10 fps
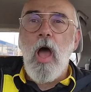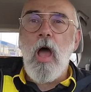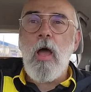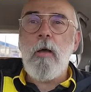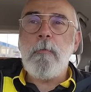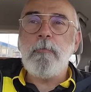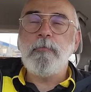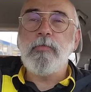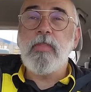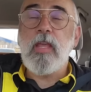
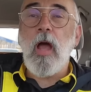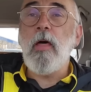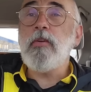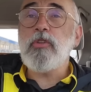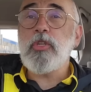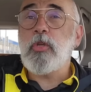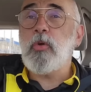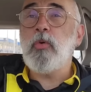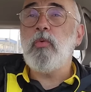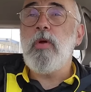The other
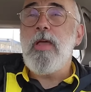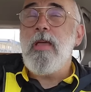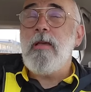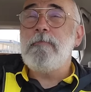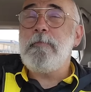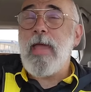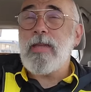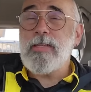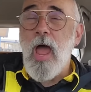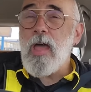two
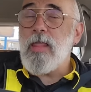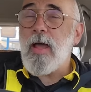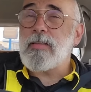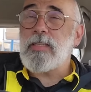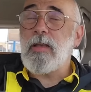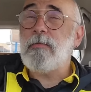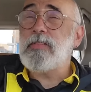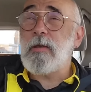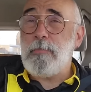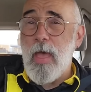main dialects
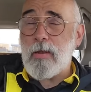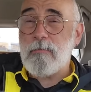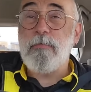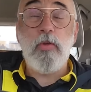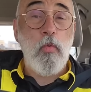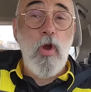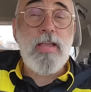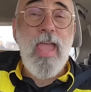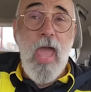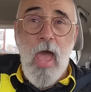of Tibetan for the
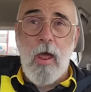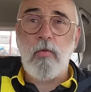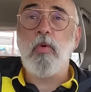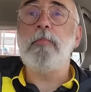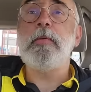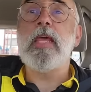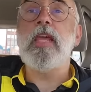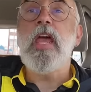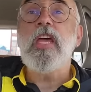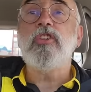word cat would
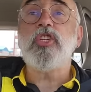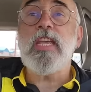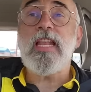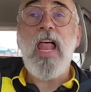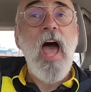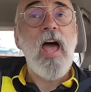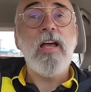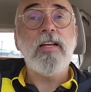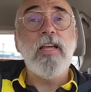be Shila.